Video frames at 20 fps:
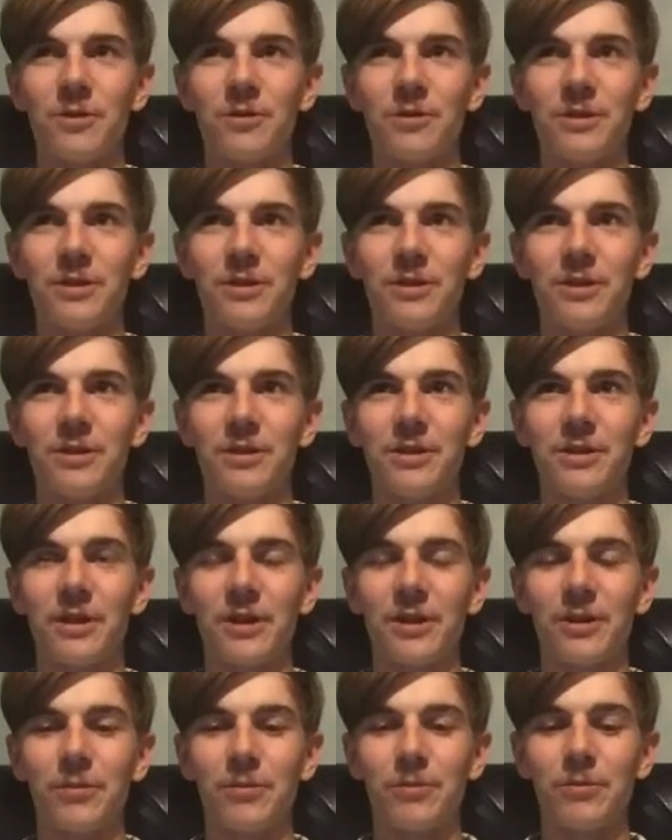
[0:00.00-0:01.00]
The
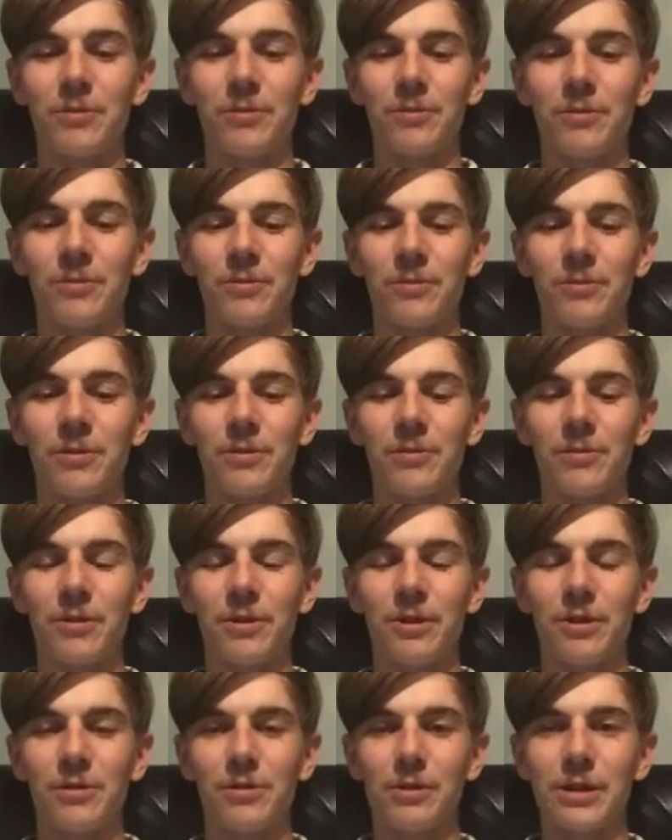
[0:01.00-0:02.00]

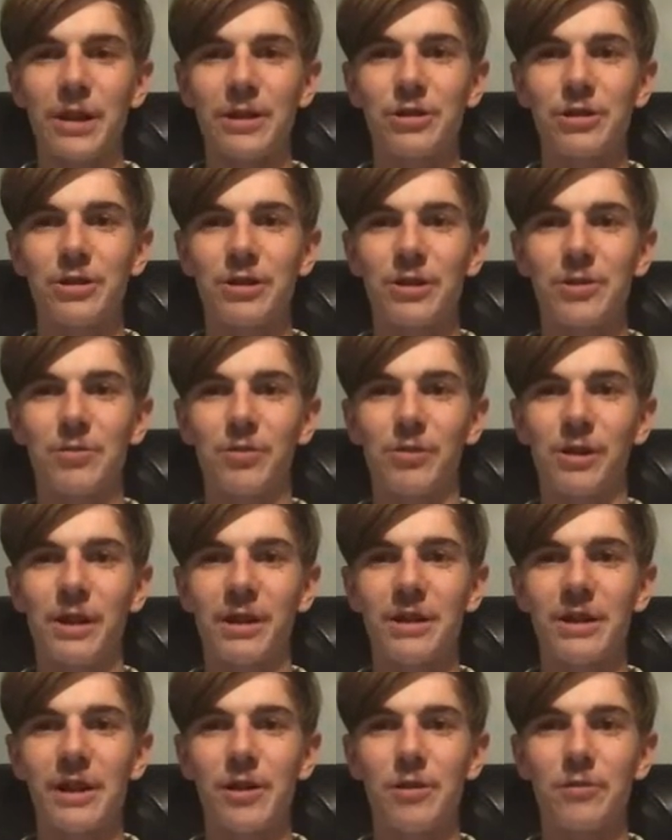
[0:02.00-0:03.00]
election has
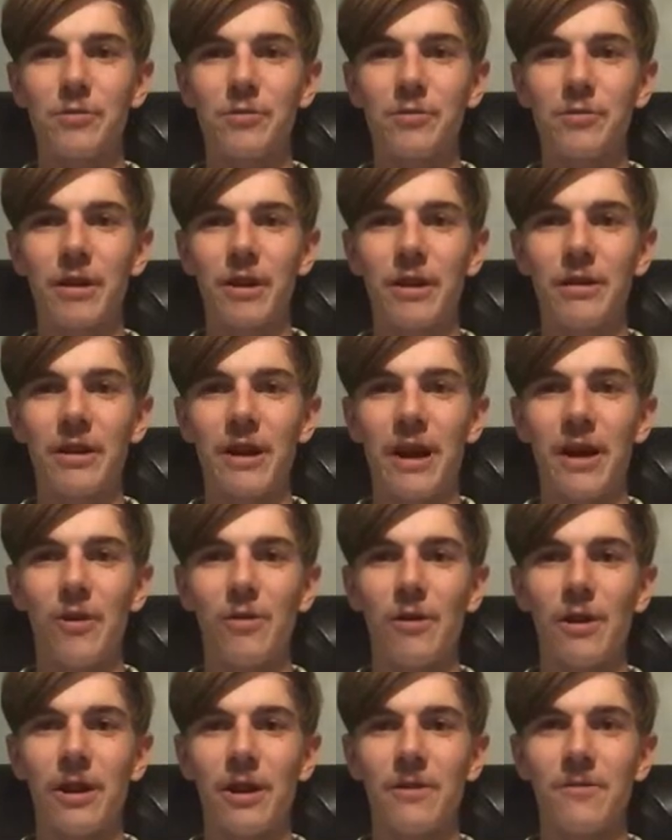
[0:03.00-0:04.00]
played out kind of
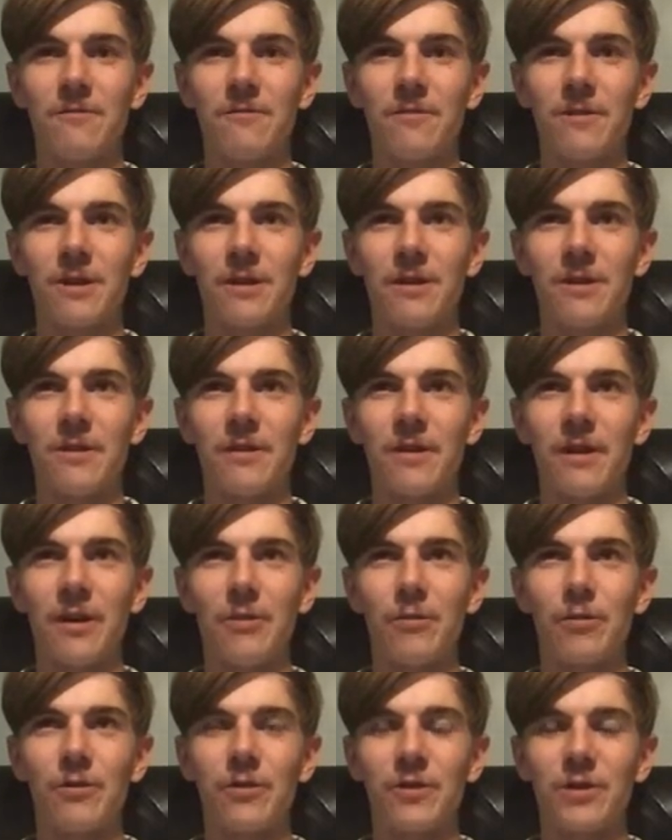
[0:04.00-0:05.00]
how I
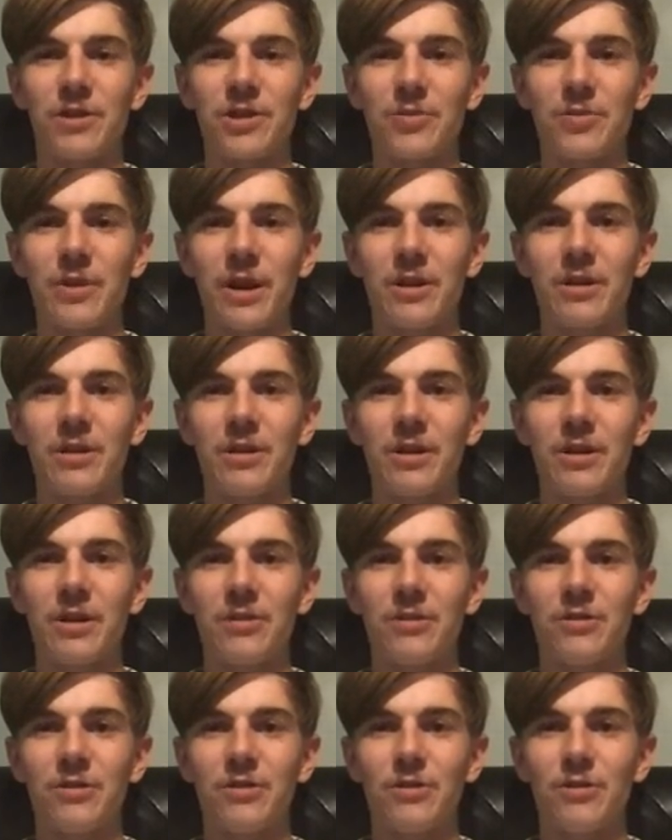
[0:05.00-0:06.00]
would have expected
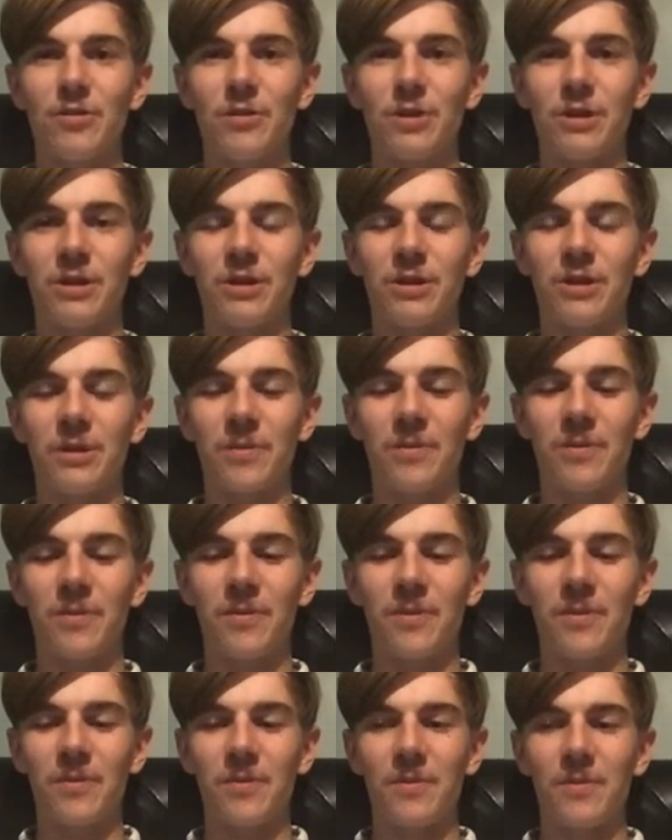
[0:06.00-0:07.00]
it to in the
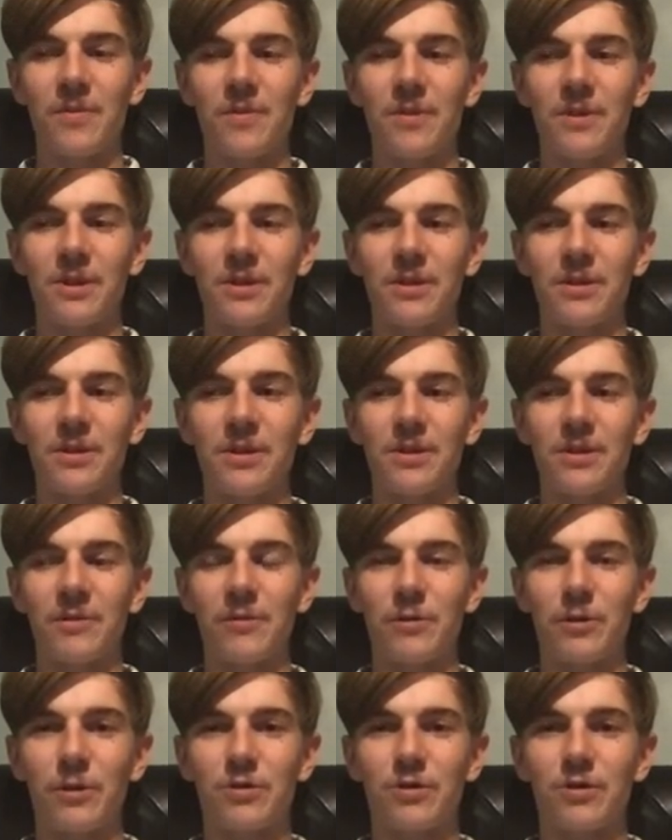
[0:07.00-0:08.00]

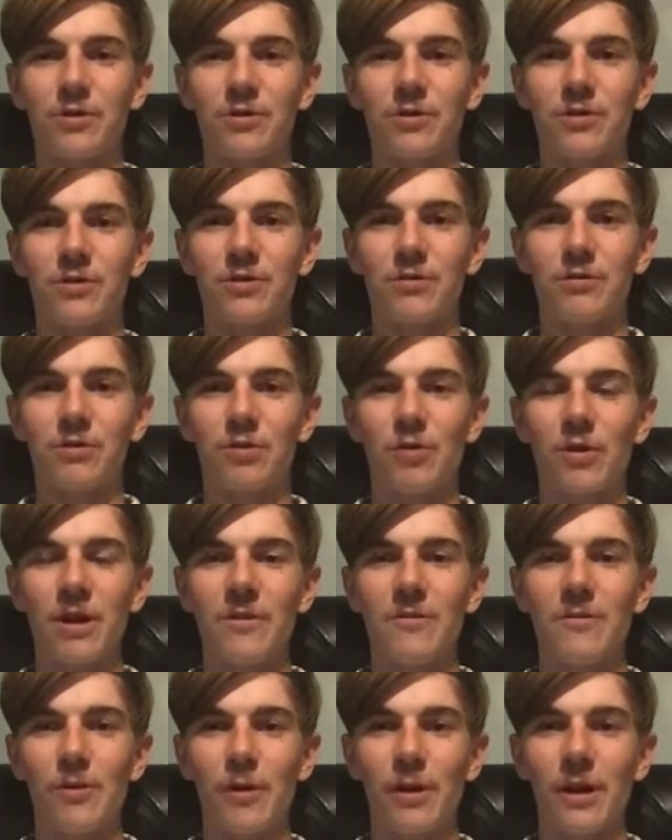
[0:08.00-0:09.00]
first
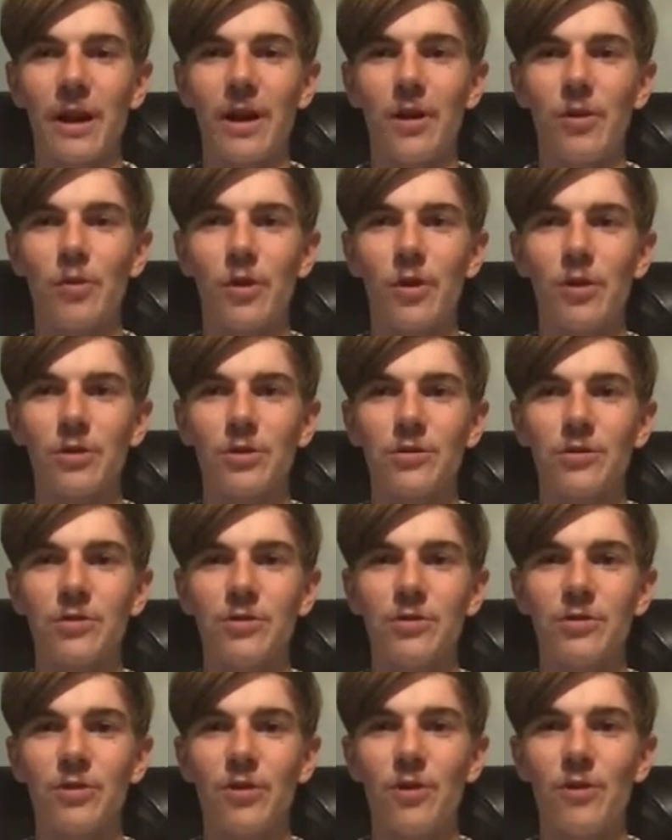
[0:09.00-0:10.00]
24 hours or
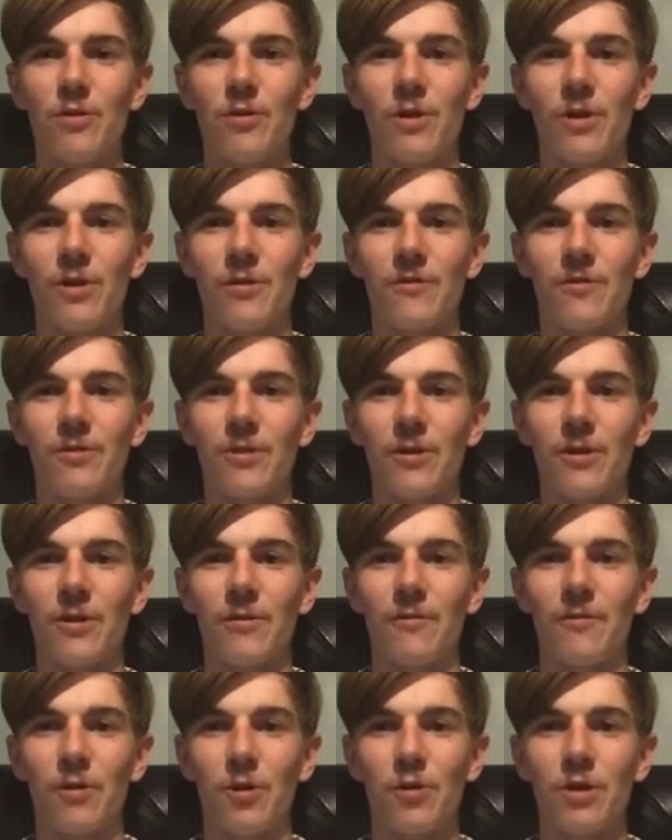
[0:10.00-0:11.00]
so of
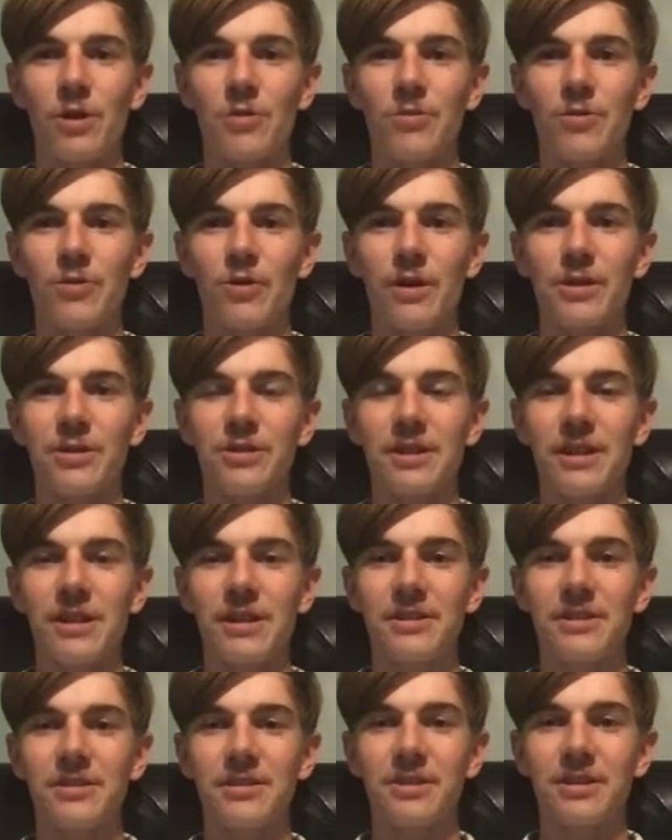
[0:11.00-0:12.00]
the voting
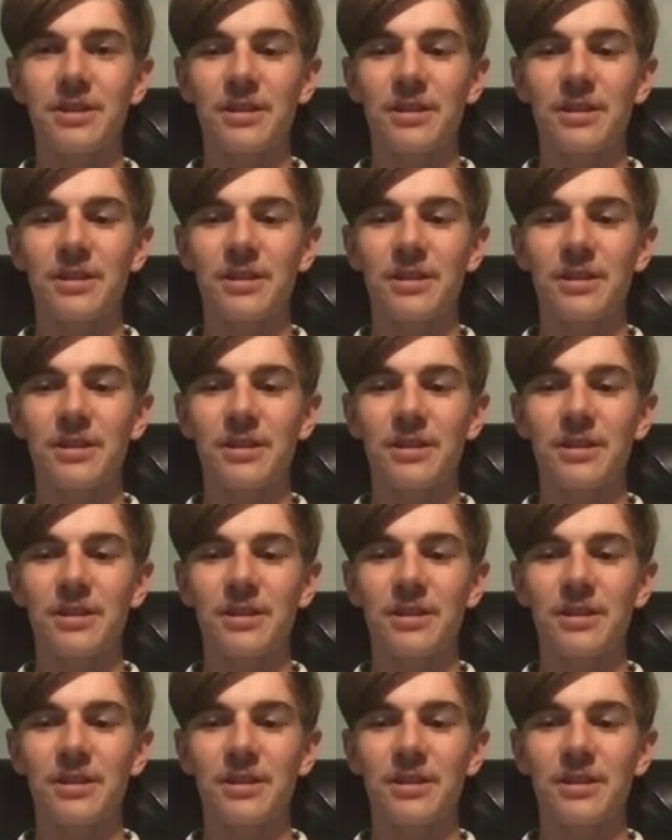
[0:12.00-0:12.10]
process.